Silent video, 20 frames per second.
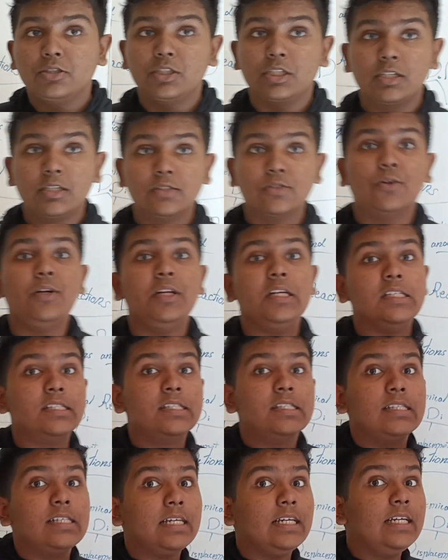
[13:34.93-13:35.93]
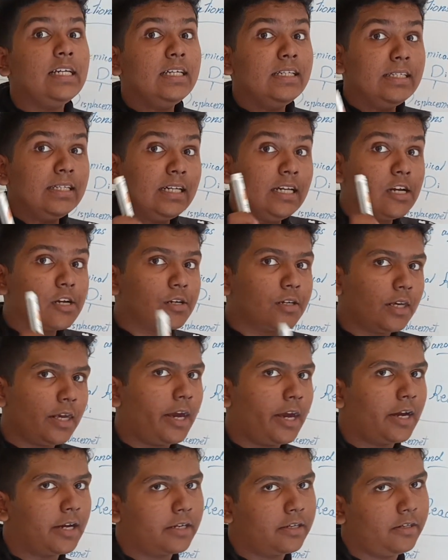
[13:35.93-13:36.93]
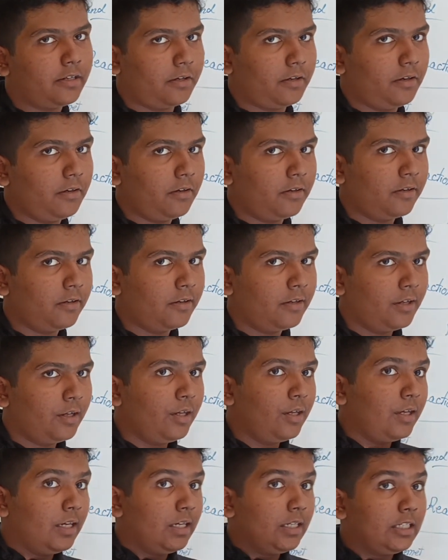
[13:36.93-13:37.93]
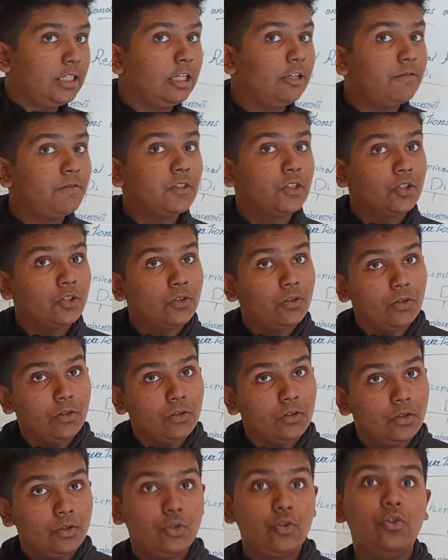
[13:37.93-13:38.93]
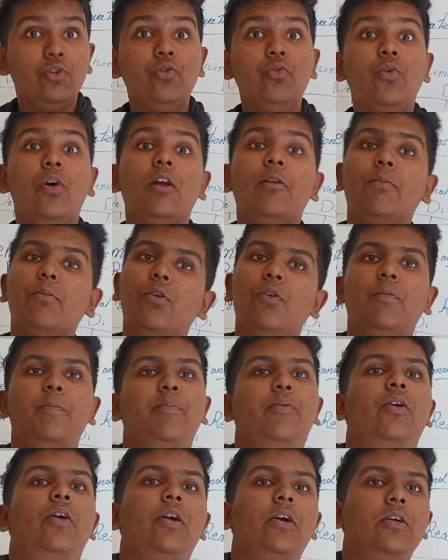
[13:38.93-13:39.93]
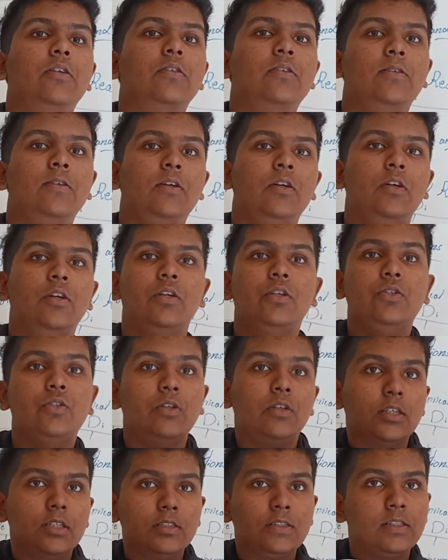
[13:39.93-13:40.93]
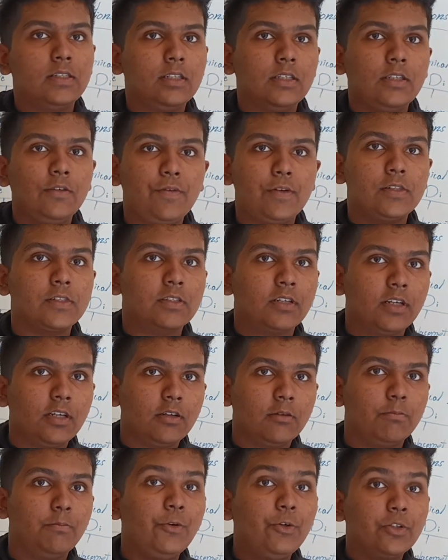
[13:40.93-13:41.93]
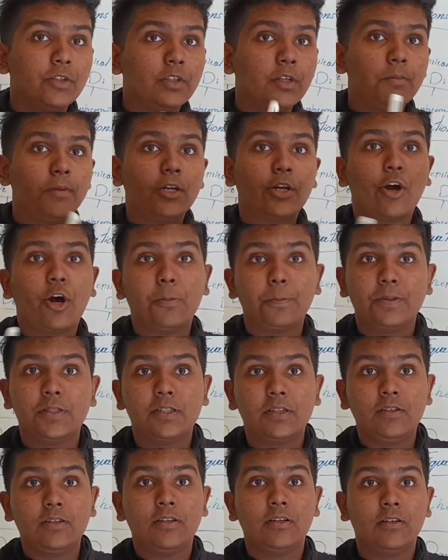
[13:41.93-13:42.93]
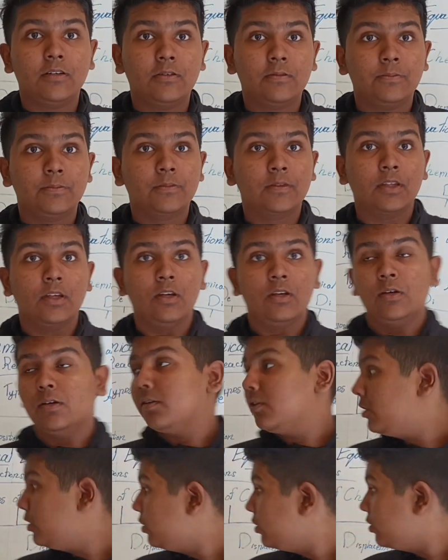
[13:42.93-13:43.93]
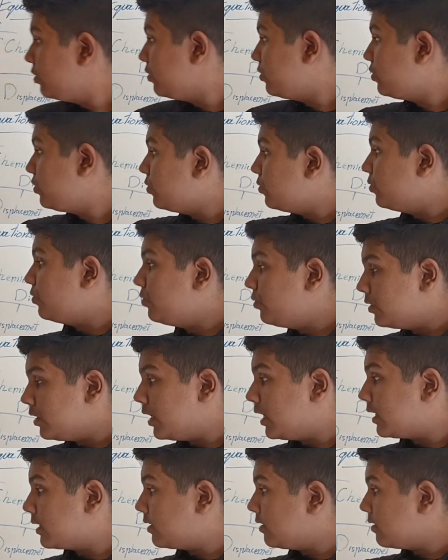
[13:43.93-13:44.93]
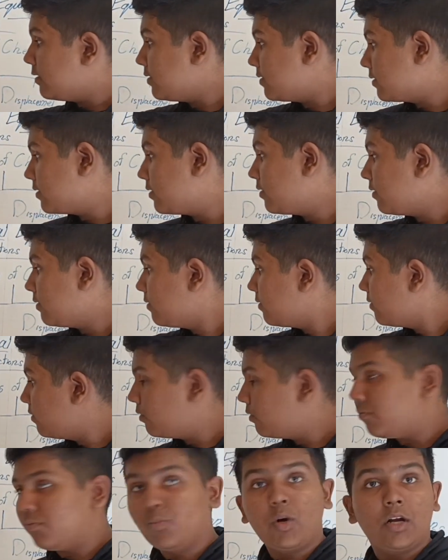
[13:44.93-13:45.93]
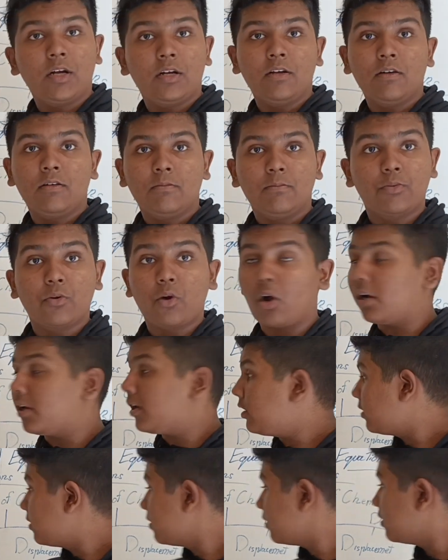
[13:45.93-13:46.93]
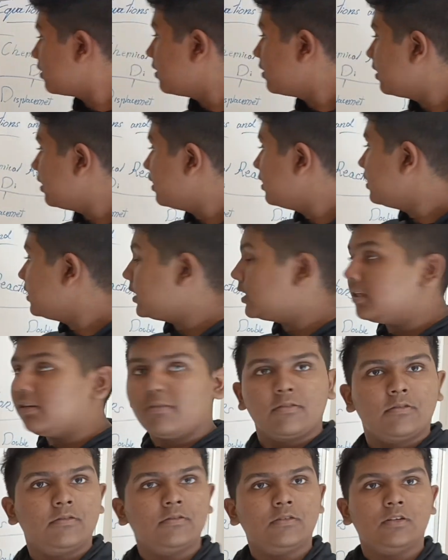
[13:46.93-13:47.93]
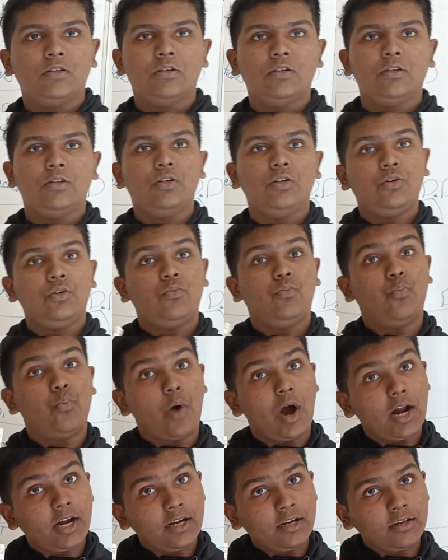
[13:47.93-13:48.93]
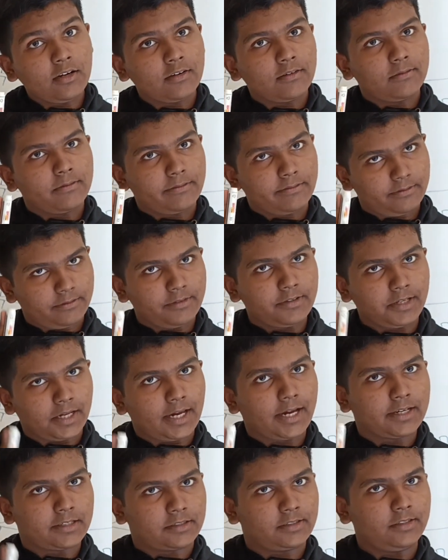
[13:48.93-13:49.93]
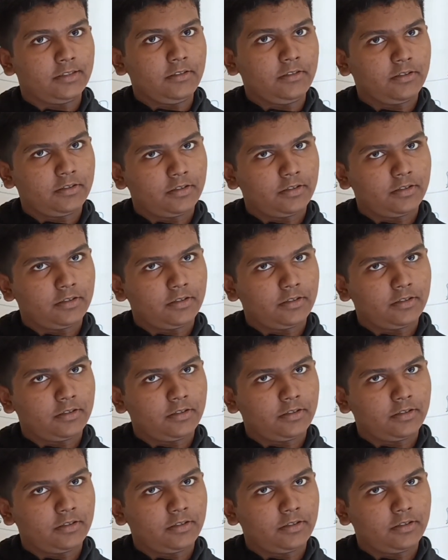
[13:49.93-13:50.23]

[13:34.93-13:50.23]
is only a single reactant gives you 2 or more products. So you can see the difference, right? Both of them are opposite. 2 reactants, 1 product. Here 1 reactant,